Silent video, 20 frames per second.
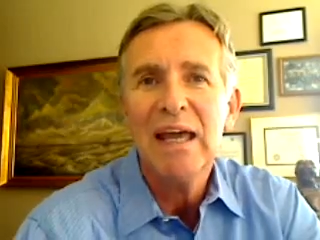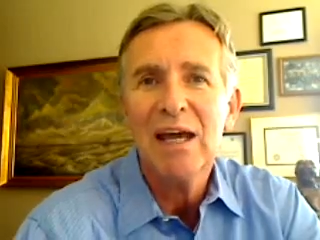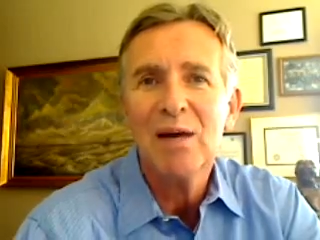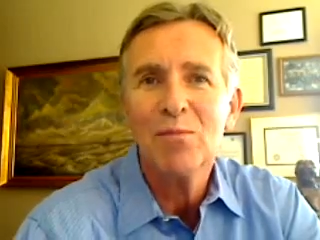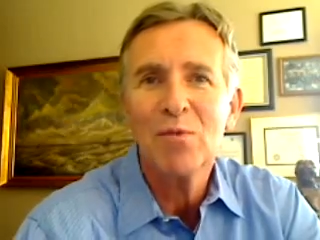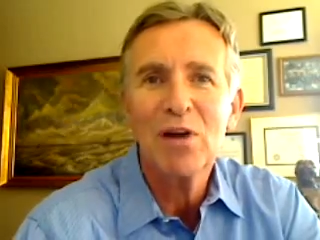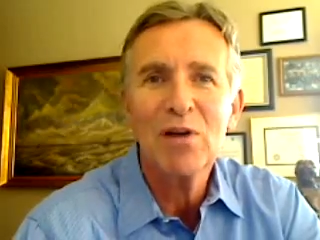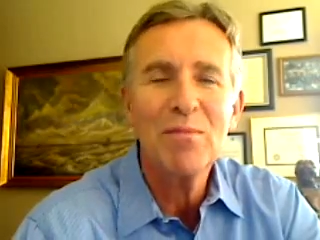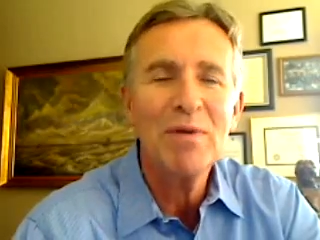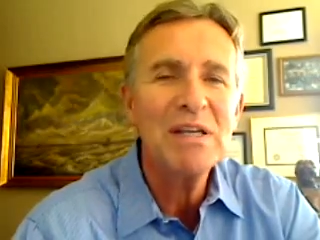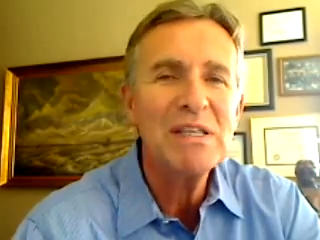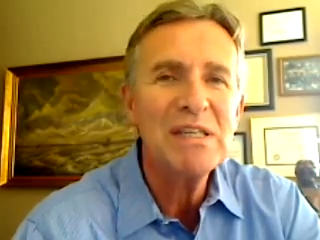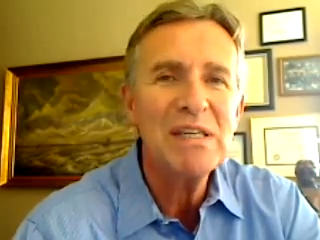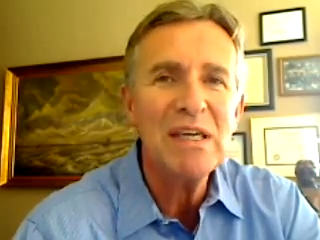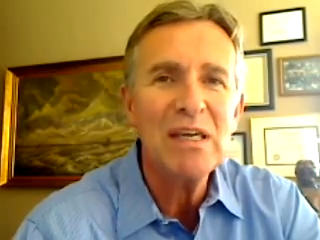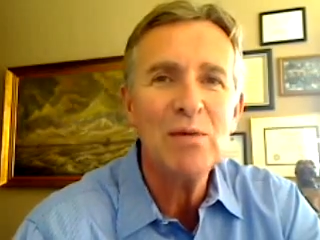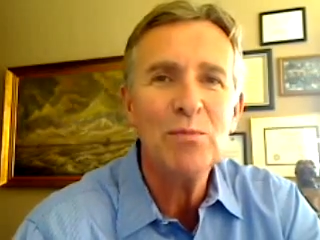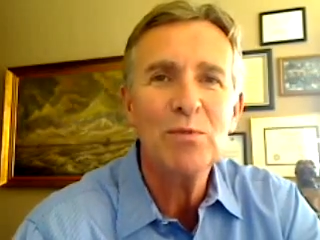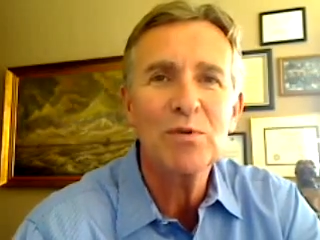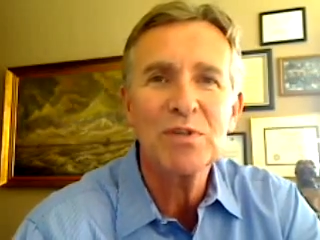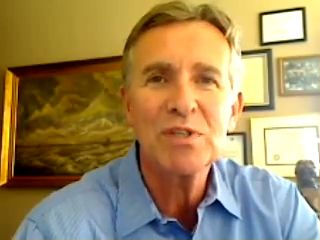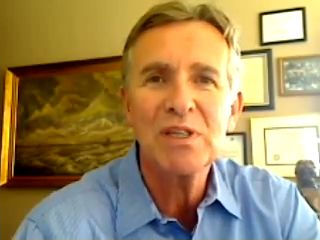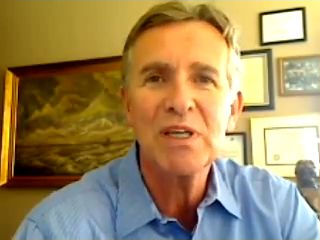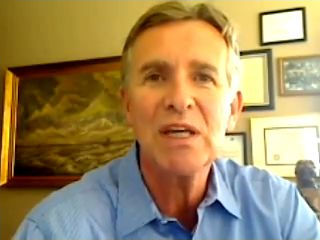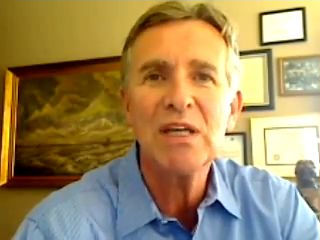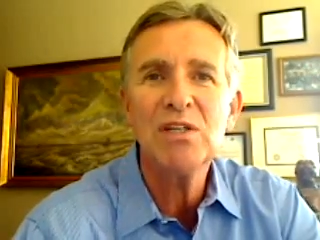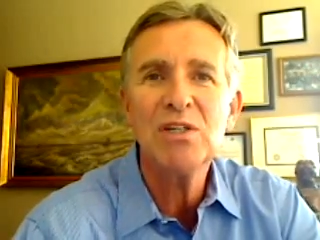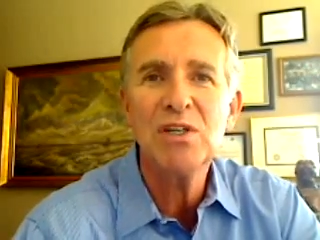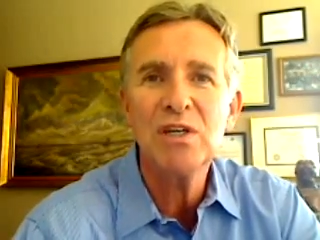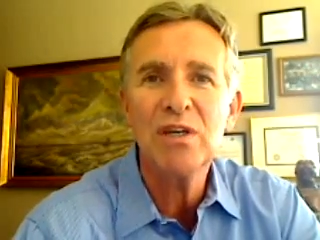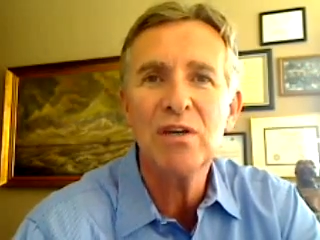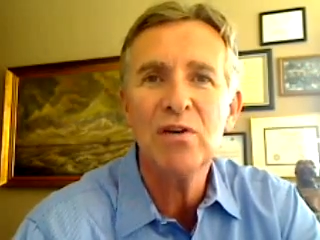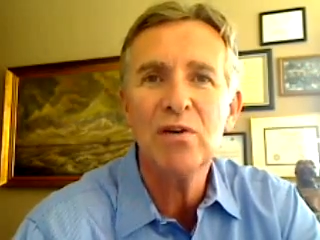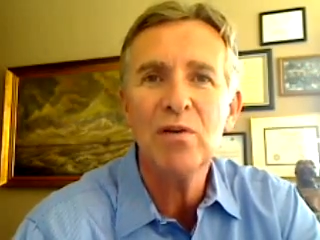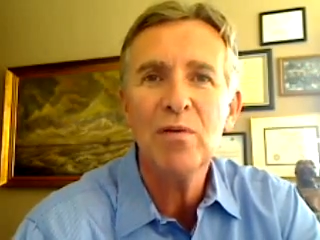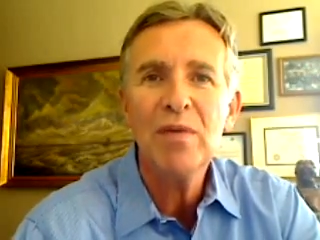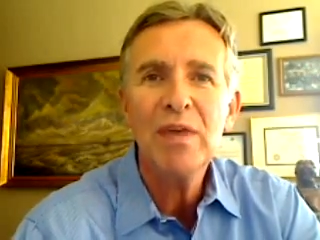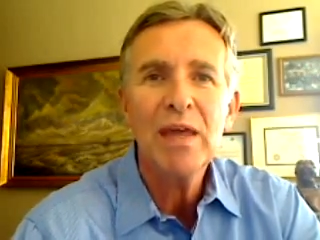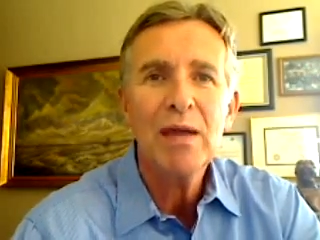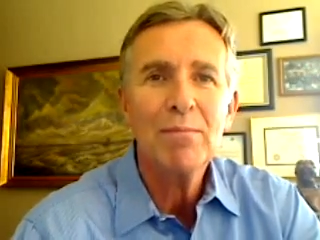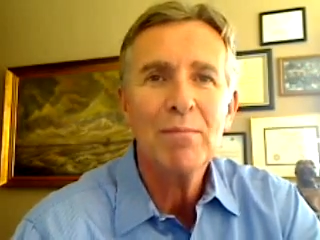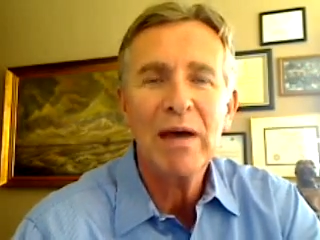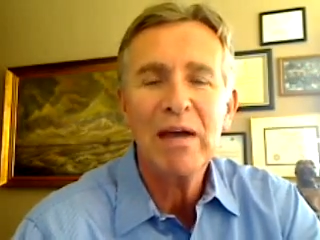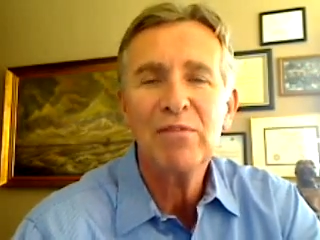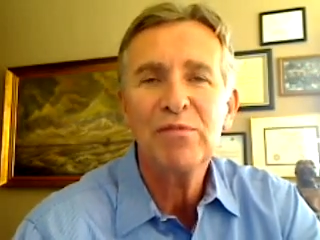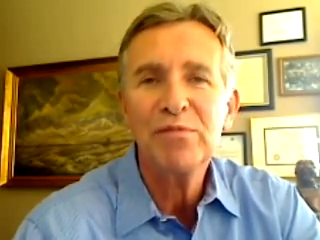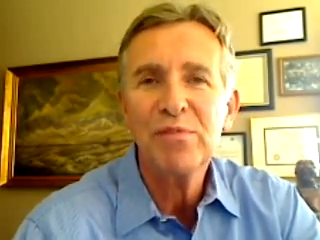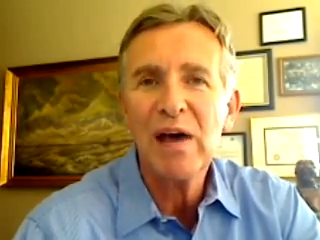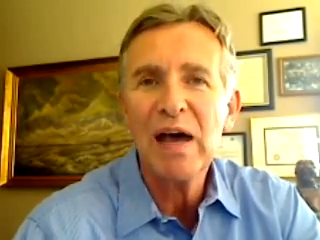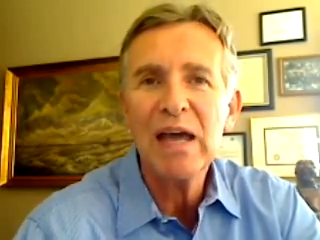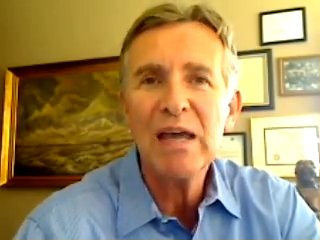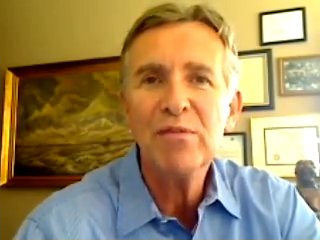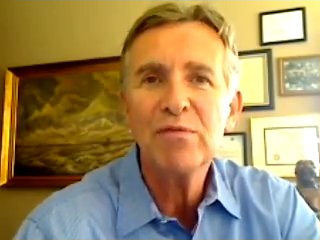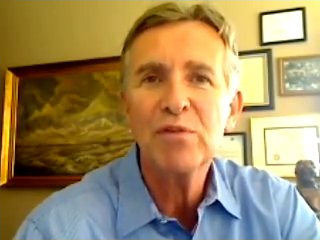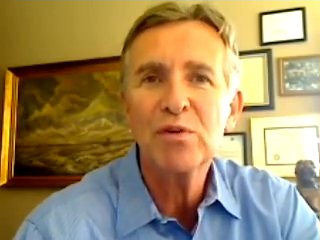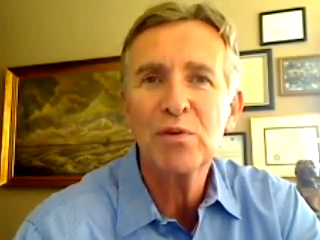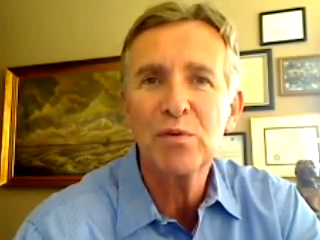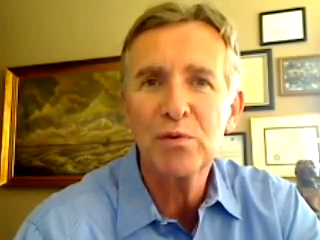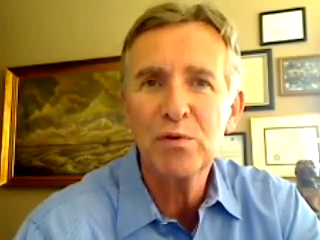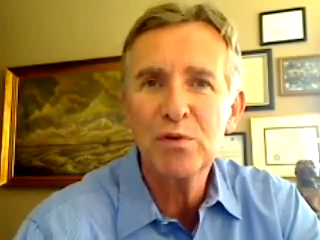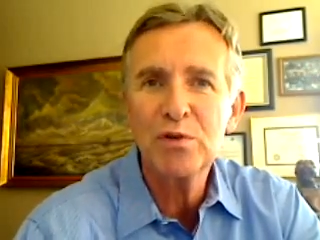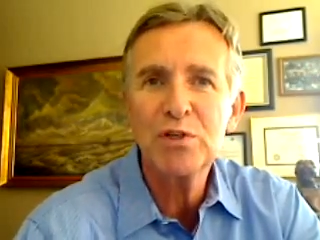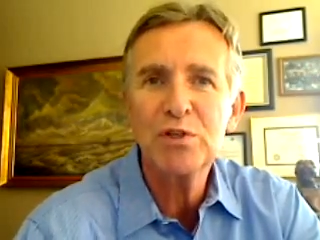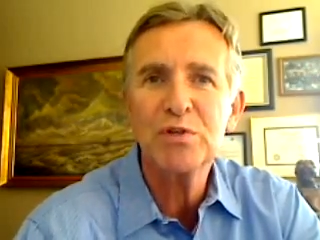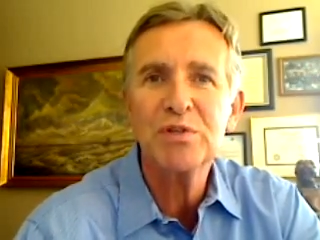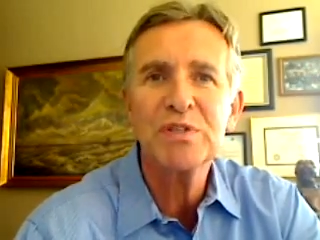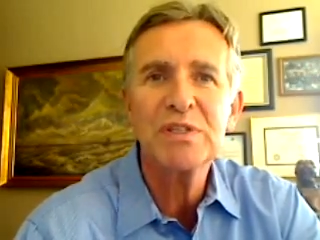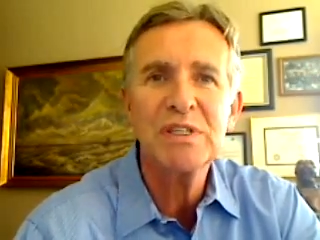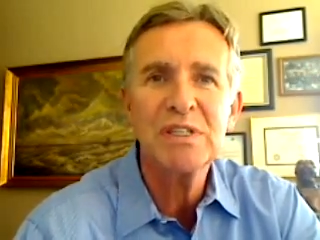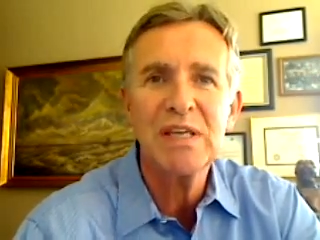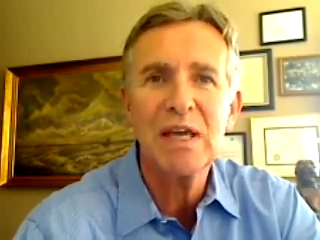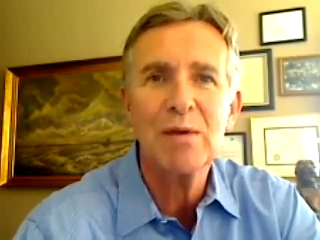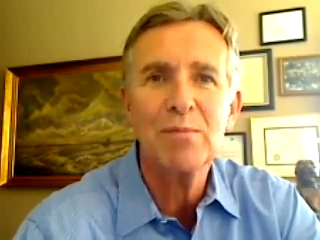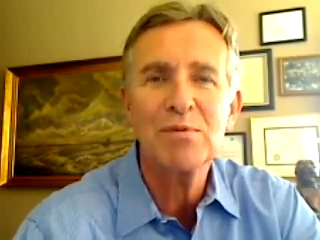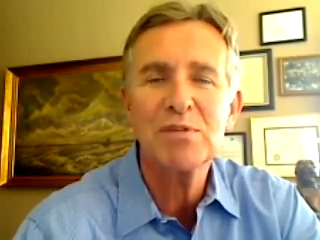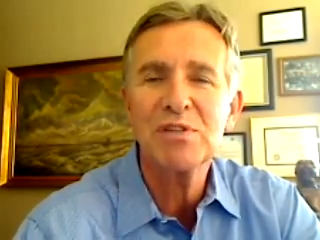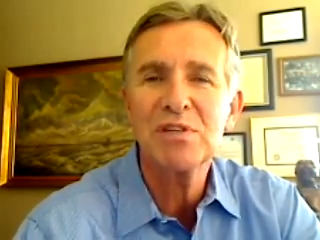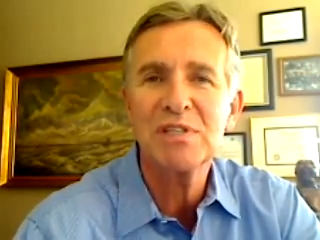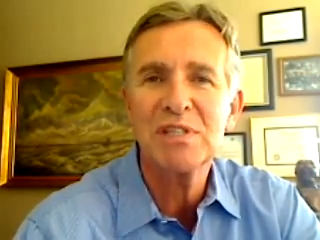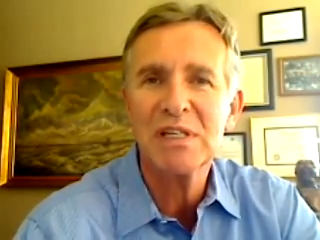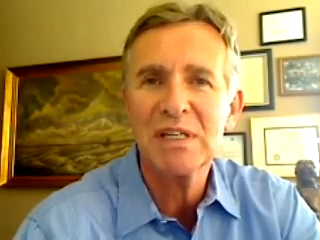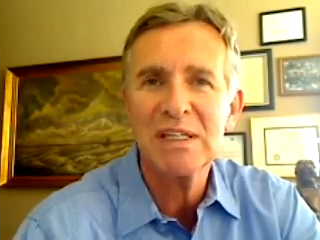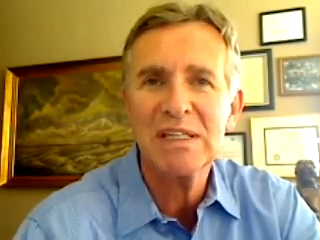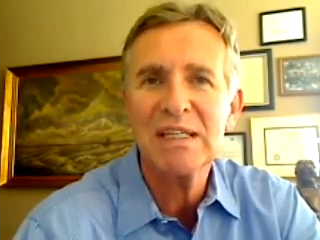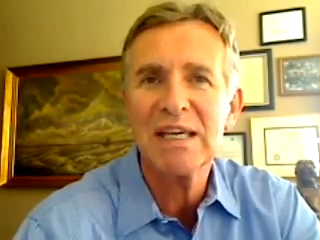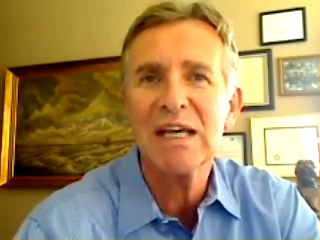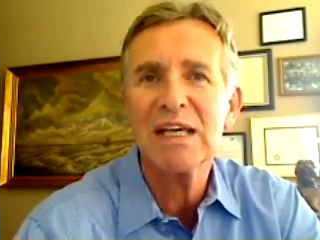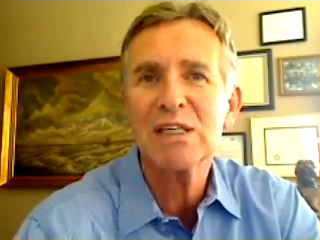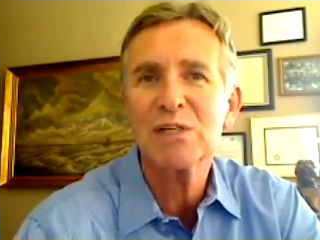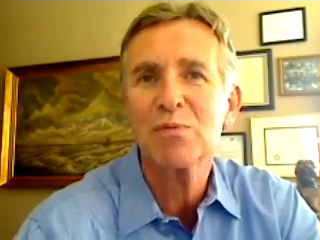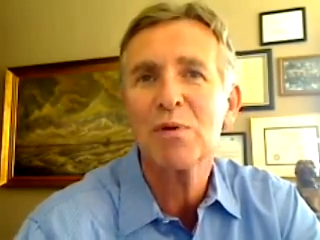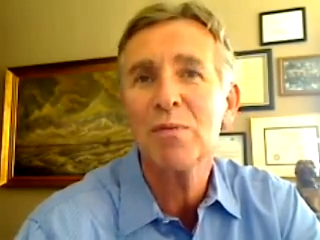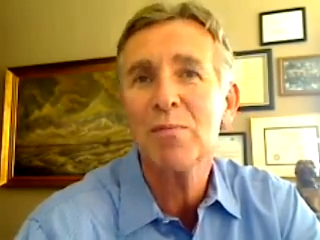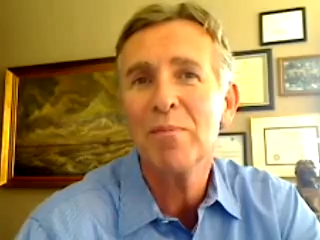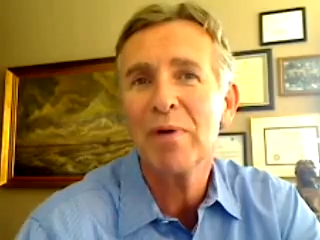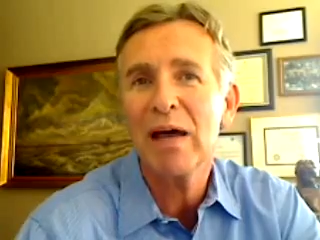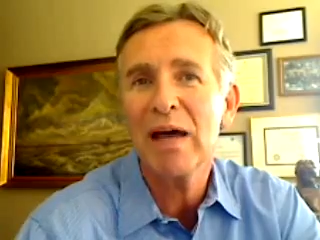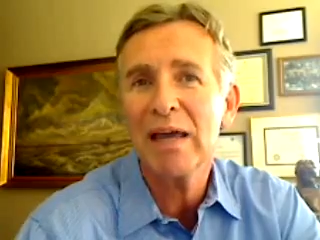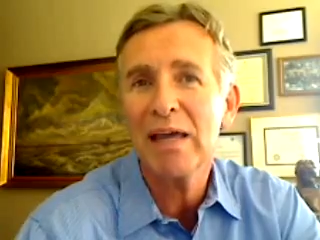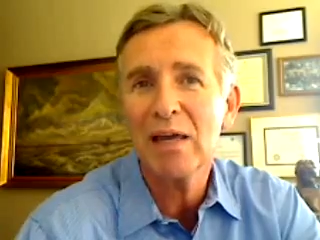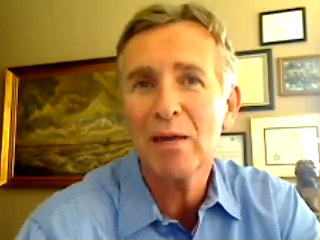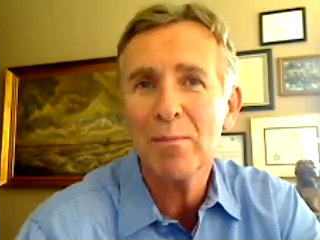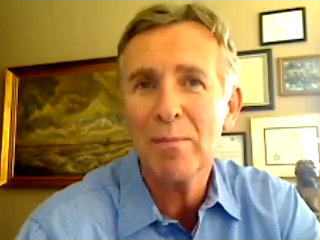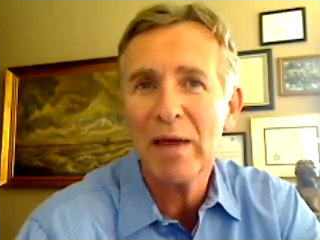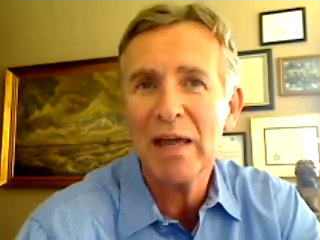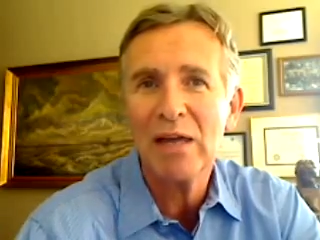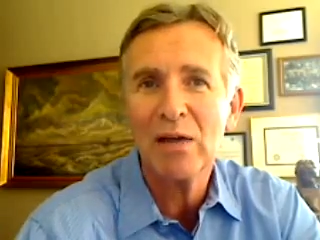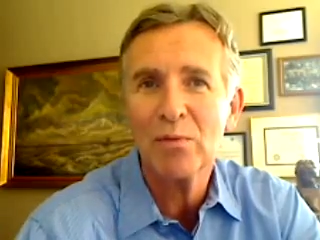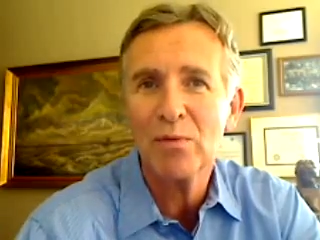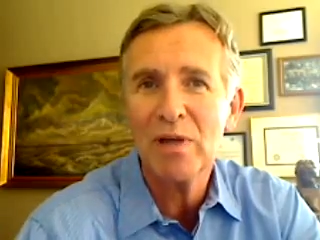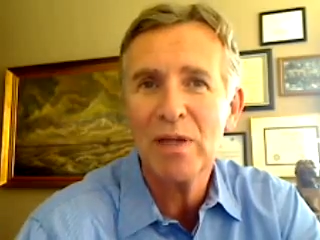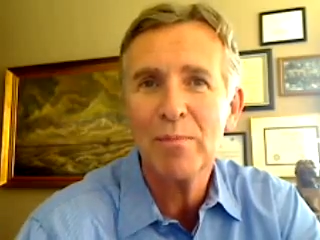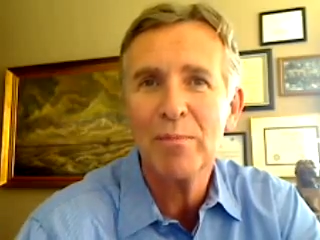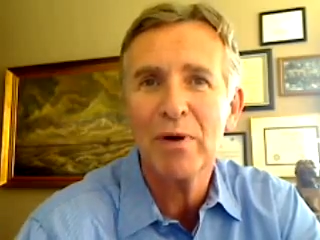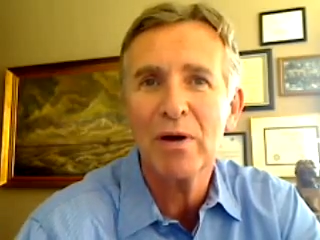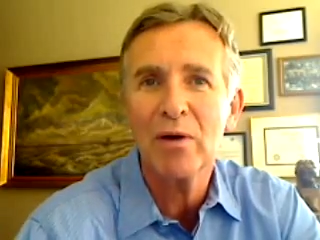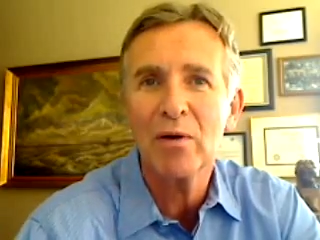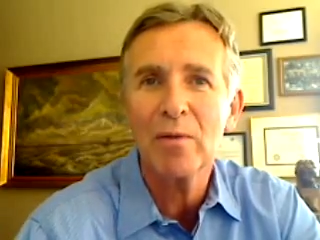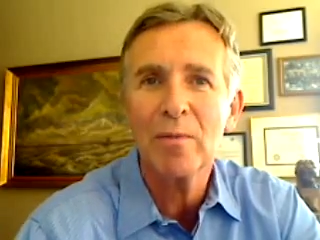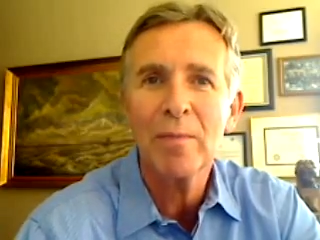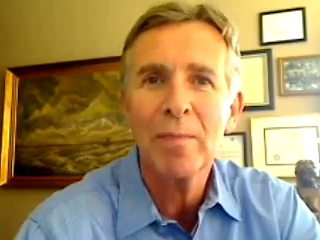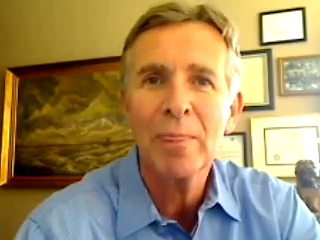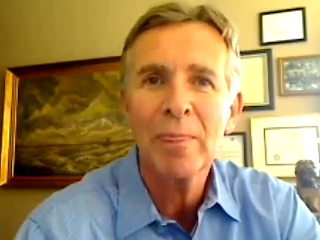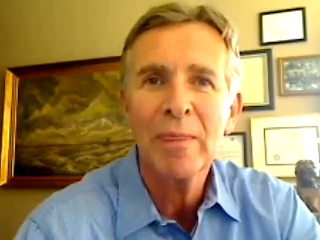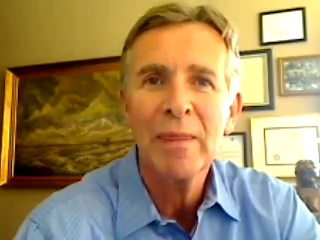and one of my team will send you my 5 crucial steps to success when buying a bank repo.